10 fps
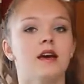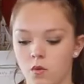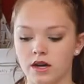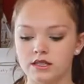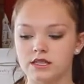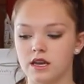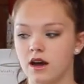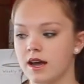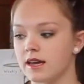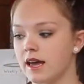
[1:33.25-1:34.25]
Once
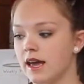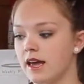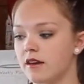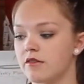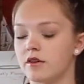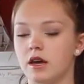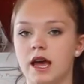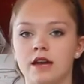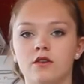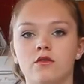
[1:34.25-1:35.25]
I have
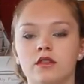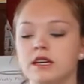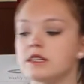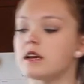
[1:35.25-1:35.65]
added all these,